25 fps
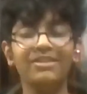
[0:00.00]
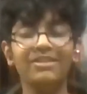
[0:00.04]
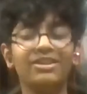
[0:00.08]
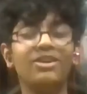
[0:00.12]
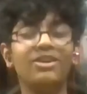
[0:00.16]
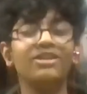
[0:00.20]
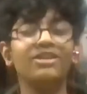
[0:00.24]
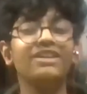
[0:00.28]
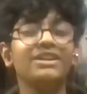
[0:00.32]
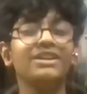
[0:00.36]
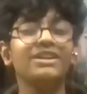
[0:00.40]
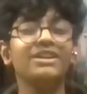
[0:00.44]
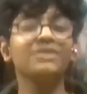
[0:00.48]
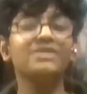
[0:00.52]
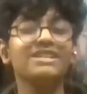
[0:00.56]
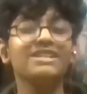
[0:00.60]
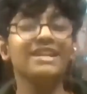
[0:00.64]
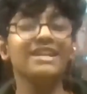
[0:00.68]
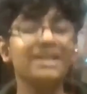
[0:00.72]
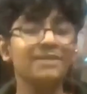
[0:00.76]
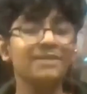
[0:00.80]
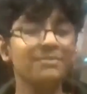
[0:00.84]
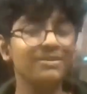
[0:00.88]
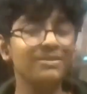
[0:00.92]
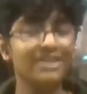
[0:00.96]
not let you
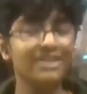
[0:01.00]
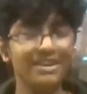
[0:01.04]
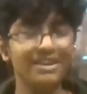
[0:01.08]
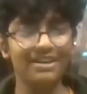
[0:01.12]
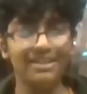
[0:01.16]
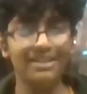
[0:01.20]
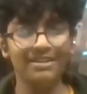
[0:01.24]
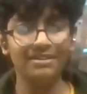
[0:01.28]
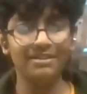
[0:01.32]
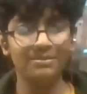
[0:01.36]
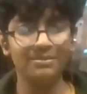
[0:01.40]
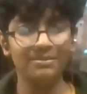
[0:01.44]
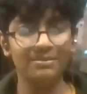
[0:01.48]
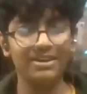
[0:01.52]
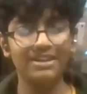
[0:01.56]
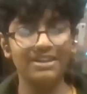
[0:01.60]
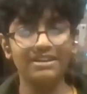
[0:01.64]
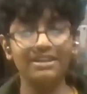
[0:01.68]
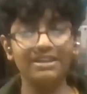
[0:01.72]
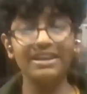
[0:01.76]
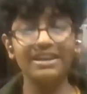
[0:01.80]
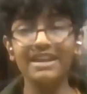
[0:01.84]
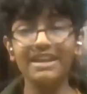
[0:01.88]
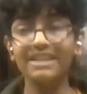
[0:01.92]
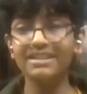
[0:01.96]
sleep, but
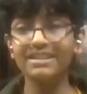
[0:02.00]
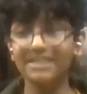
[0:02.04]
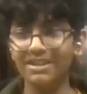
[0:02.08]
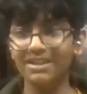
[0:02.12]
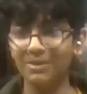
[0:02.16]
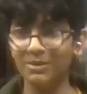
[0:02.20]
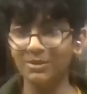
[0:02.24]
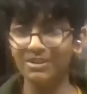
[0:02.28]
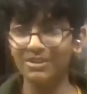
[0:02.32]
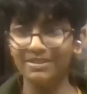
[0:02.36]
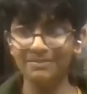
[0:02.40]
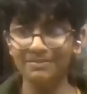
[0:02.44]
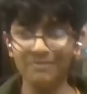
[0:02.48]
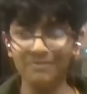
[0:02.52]
he's cute.